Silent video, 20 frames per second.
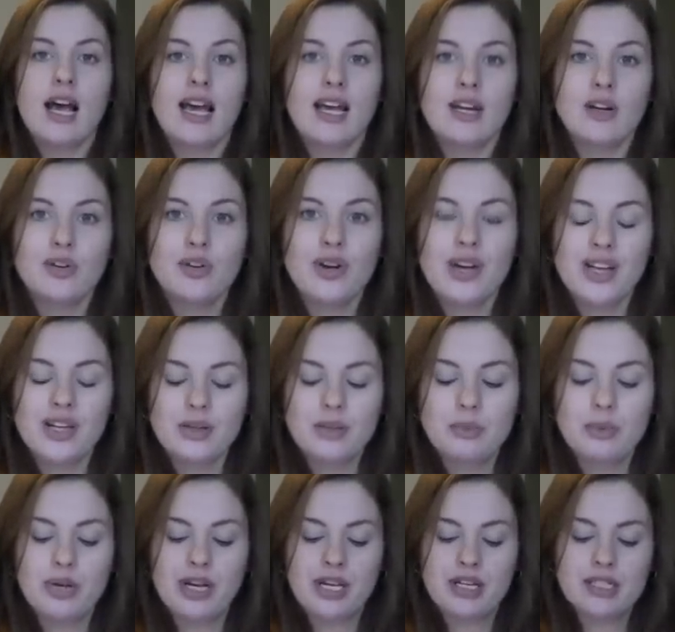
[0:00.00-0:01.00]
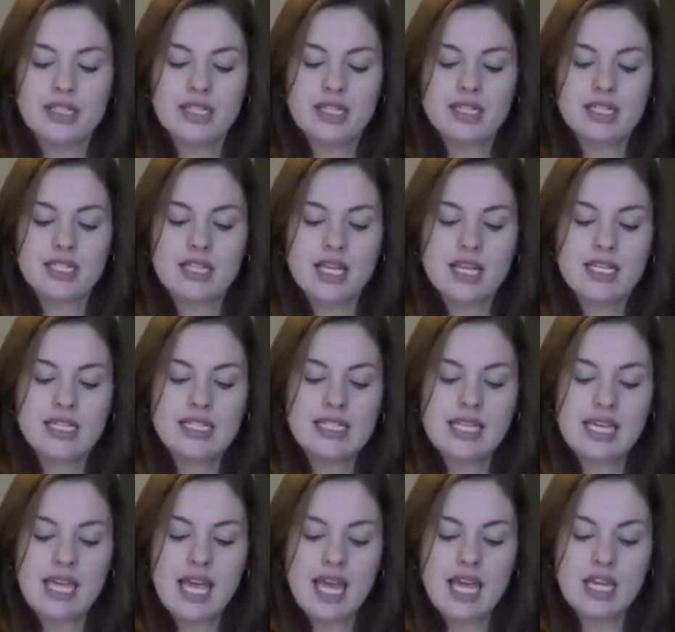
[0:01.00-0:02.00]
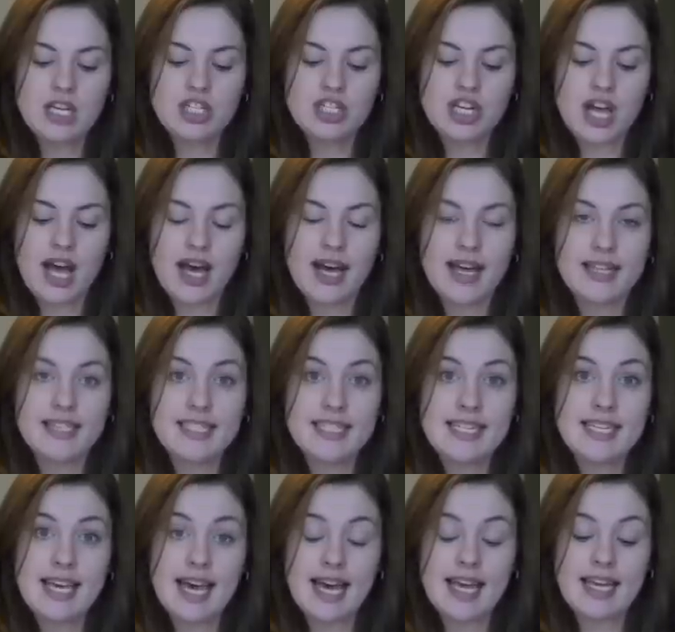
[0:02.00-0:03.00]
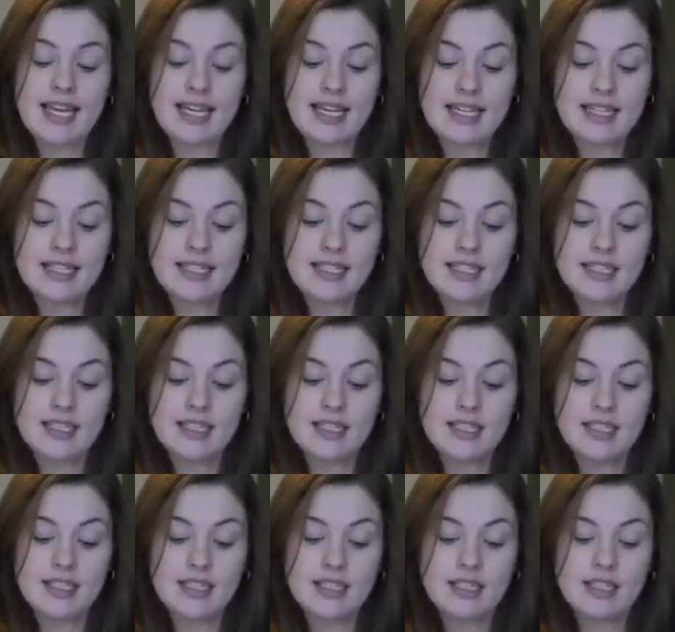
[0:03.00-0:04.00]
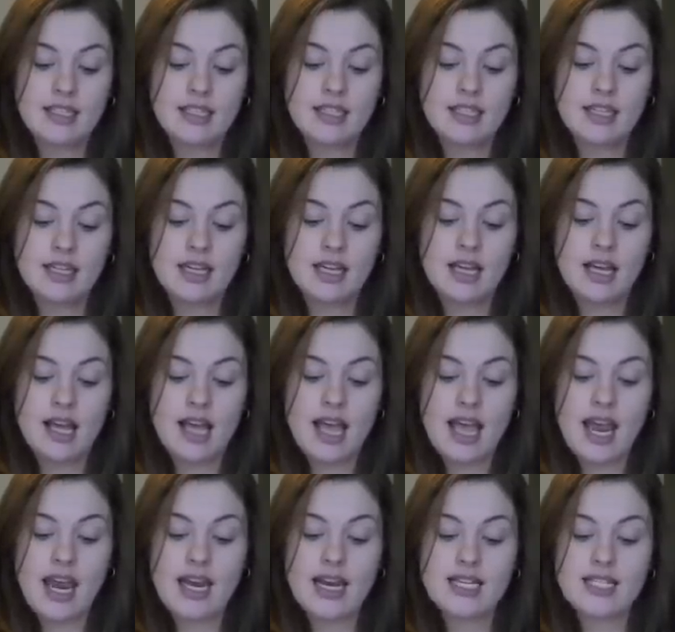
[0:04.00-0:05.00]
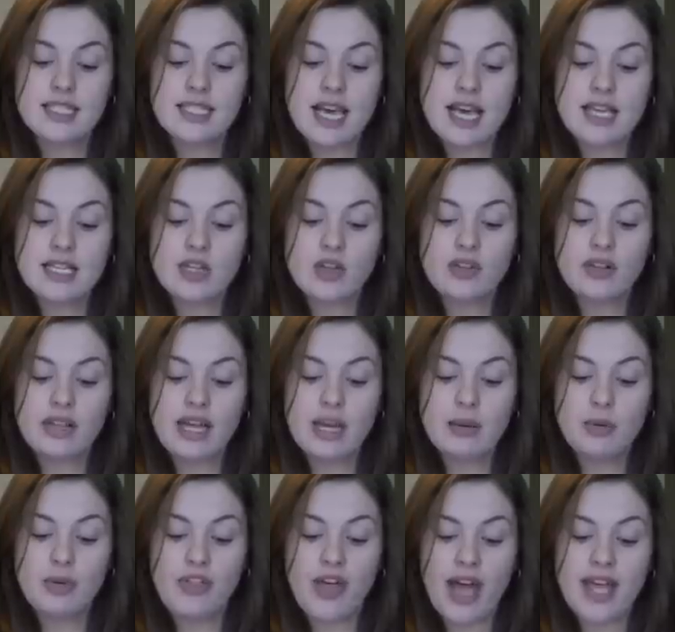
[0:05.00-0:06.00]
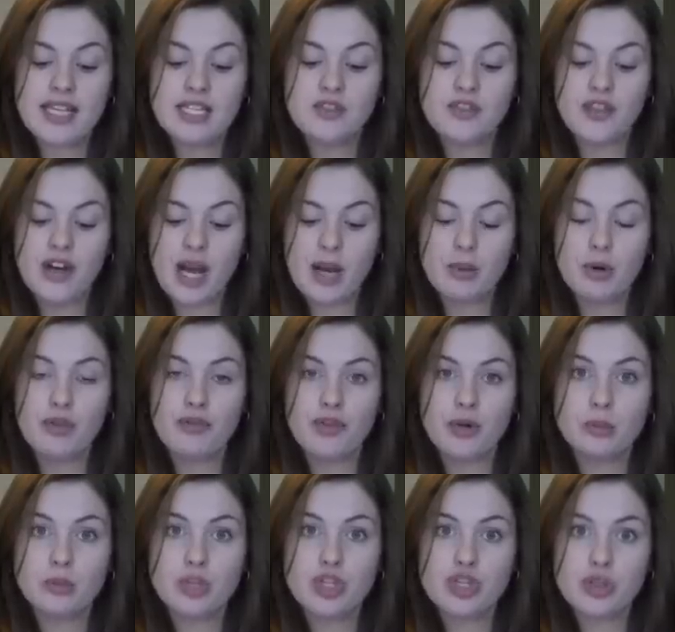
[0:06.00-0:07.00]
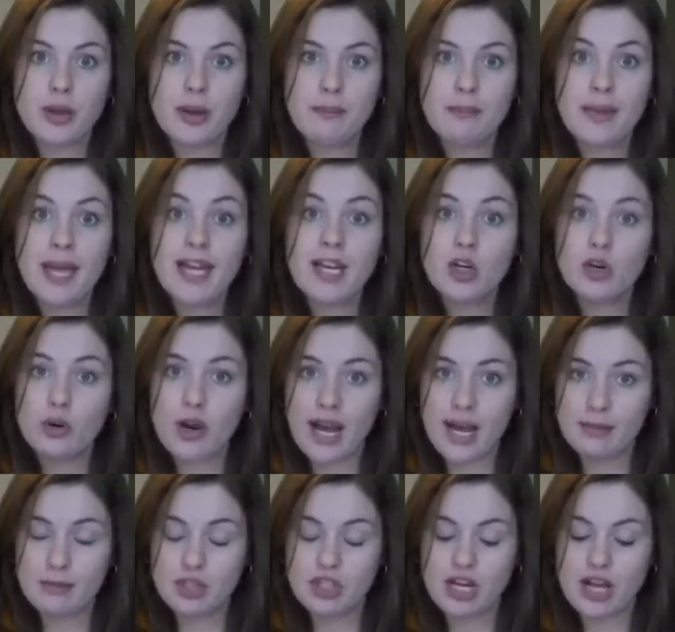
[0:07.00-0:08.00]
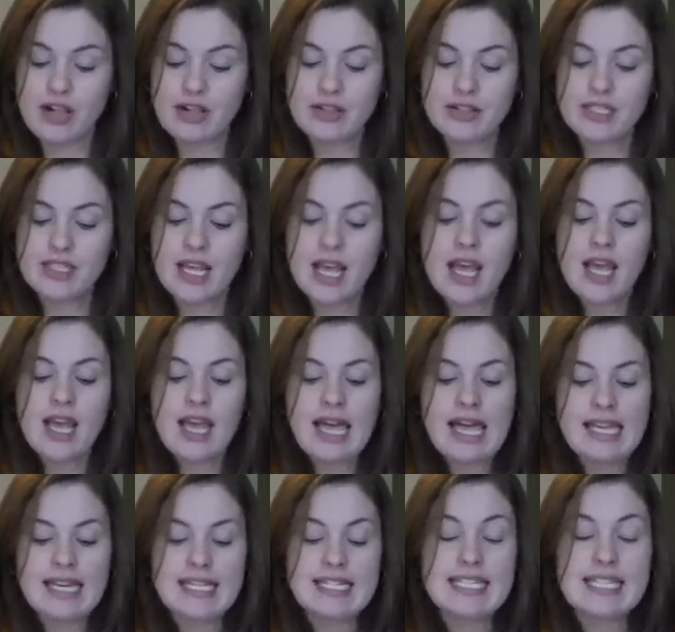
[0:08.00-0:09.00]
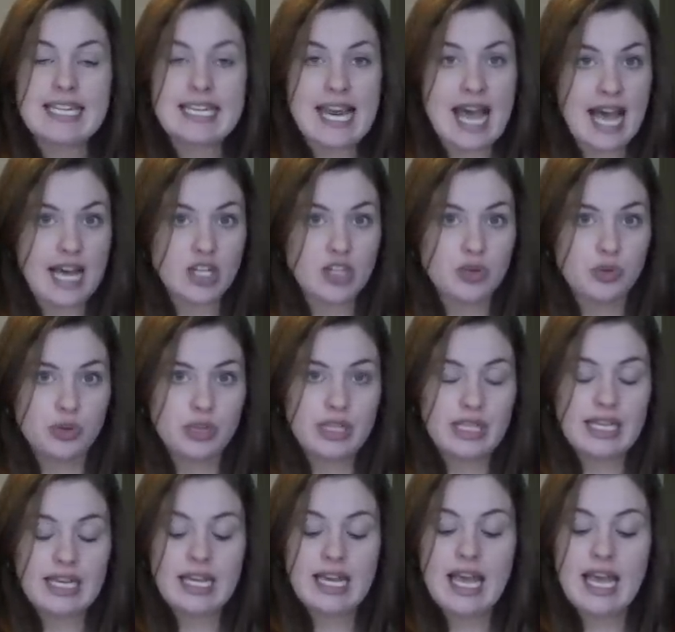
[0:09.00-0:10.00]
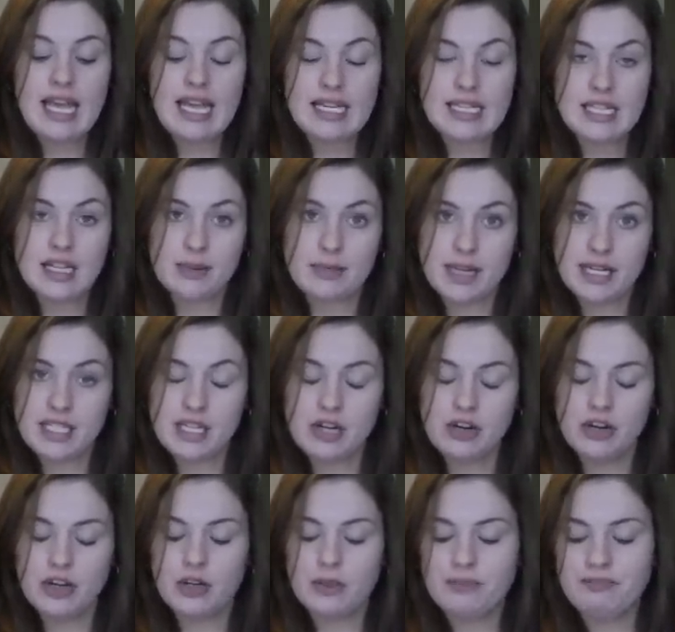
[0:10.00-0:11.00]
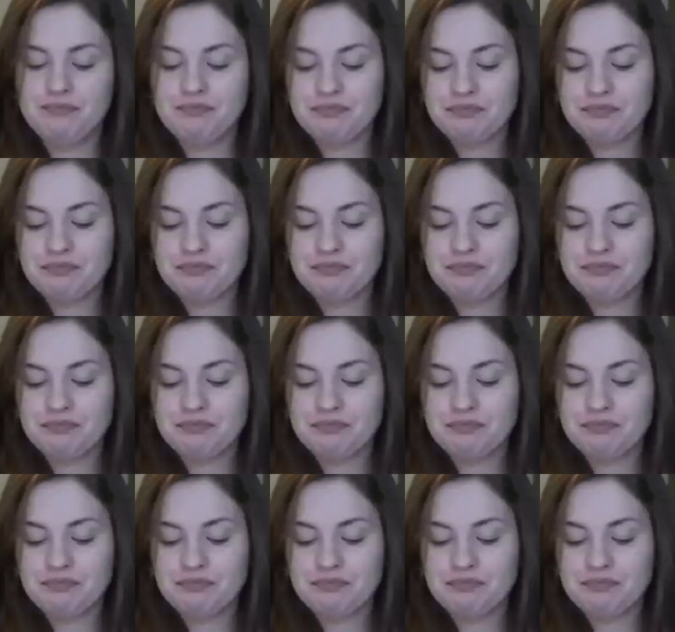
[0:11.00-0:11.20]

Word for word: I don't know how you pronounce this, C-H-I-T-I-N. And it says on the label that it's fiber from shrimp and crab shells and it's naturally antibacterial.